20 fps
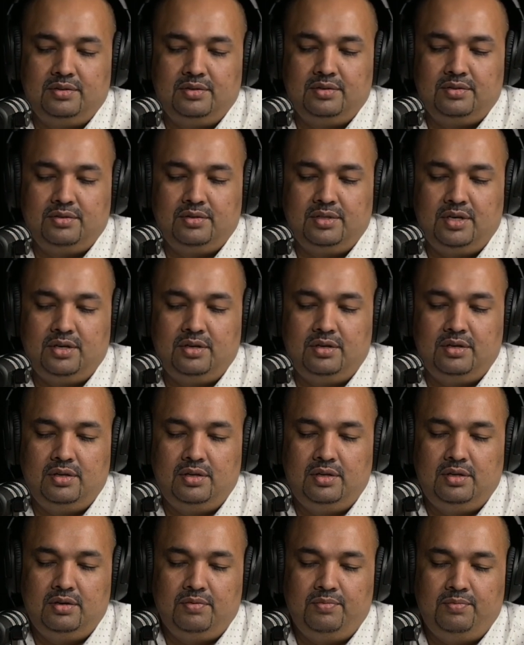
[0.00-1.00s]
so that
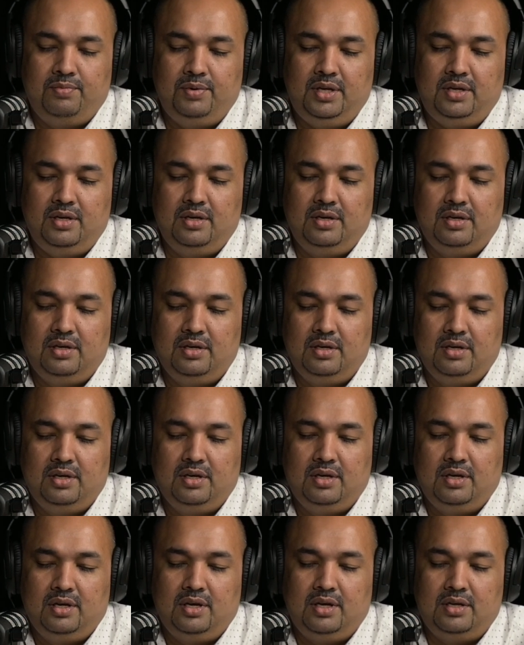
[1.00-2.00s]
your wheel
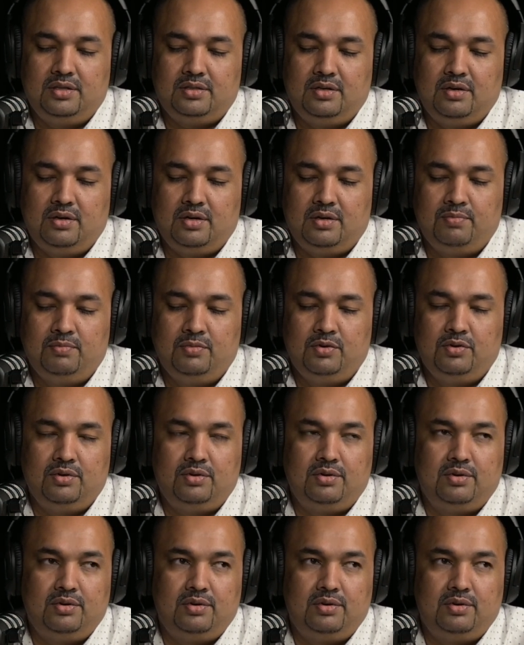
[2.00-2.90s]
has got more